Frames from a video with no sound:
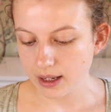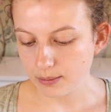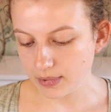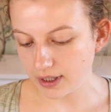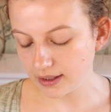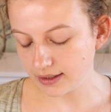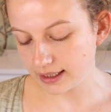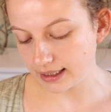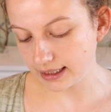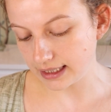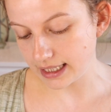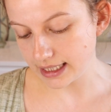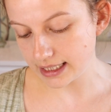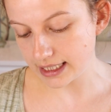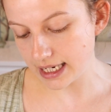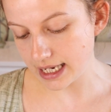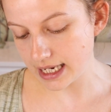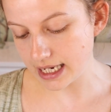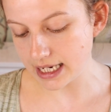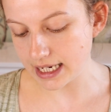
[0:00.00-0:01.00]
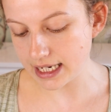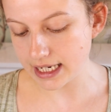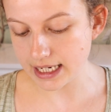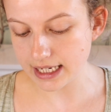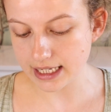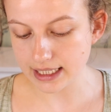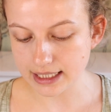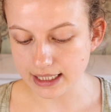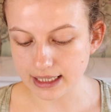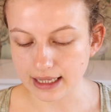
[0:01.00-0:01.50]
But this
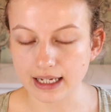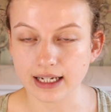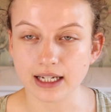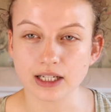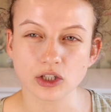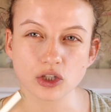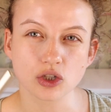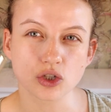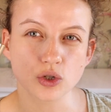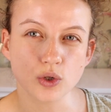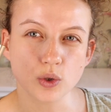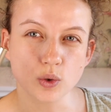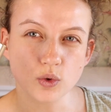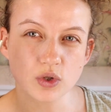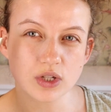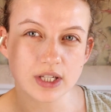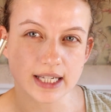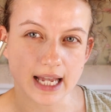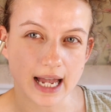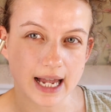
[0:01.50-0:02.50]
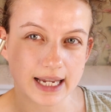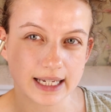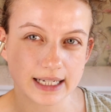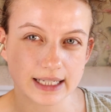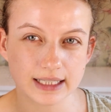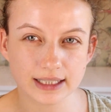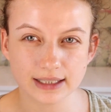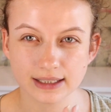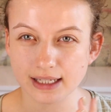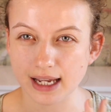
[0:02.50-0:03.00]
is like a
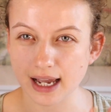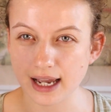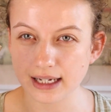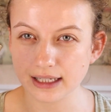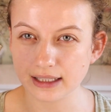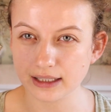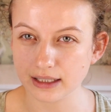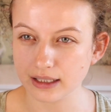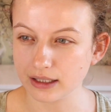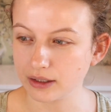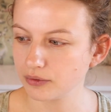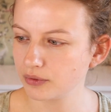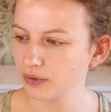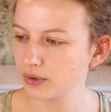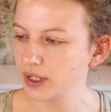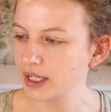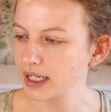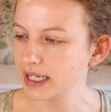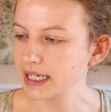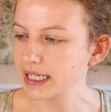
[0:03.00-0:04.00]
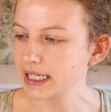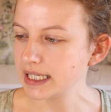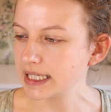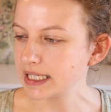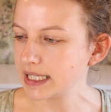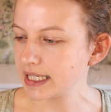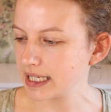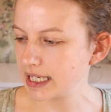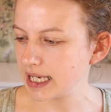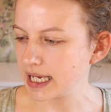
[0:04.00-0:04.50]
two-sided kind of
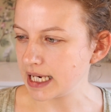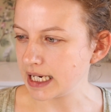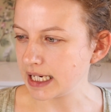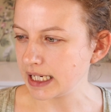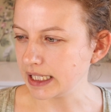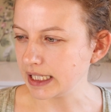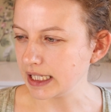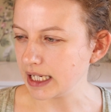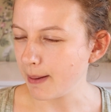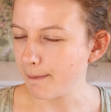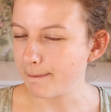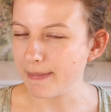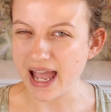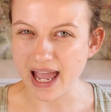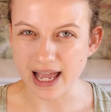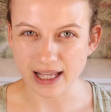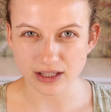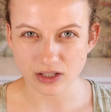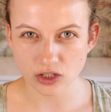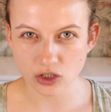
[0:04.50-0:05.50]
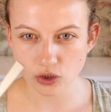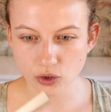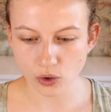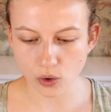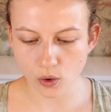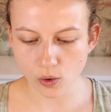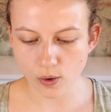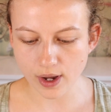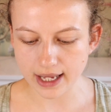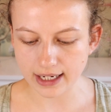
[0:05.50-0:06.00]
skinny
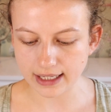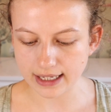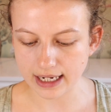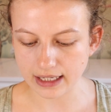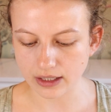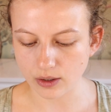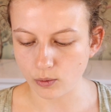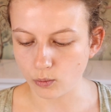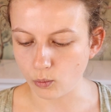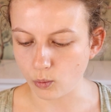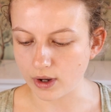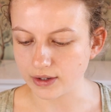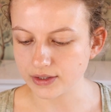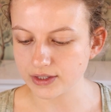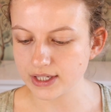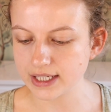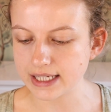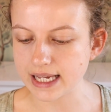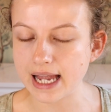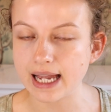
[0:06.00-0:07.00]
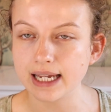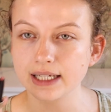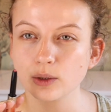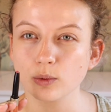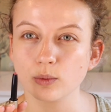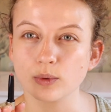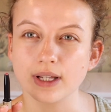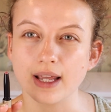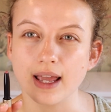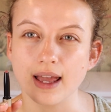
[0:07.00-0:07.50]
pencil, and then on one
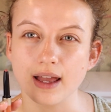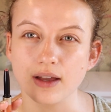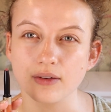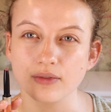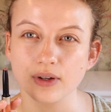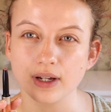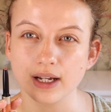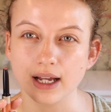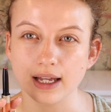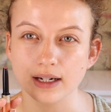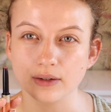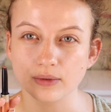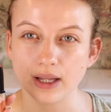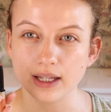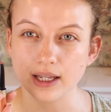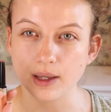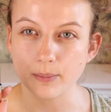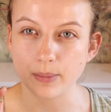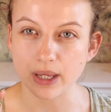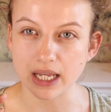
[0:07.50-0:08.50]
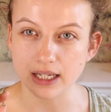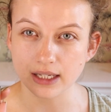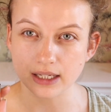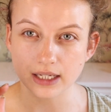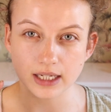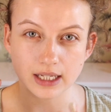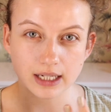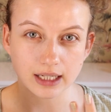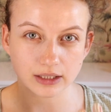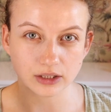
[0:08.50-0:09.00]
side we have kind of like a
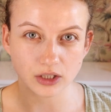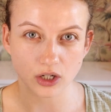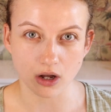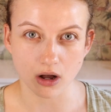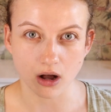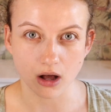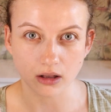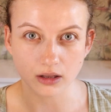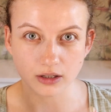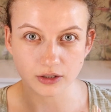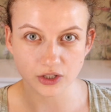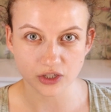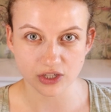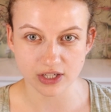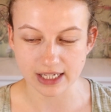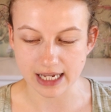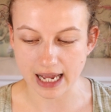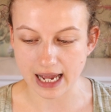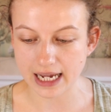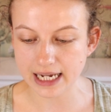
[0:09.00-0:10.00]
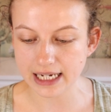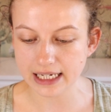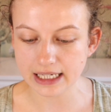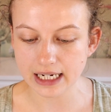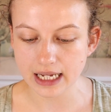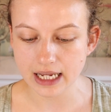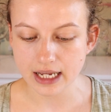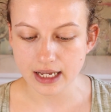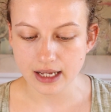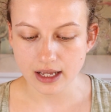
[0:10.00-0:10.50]
pinky, like the colored side,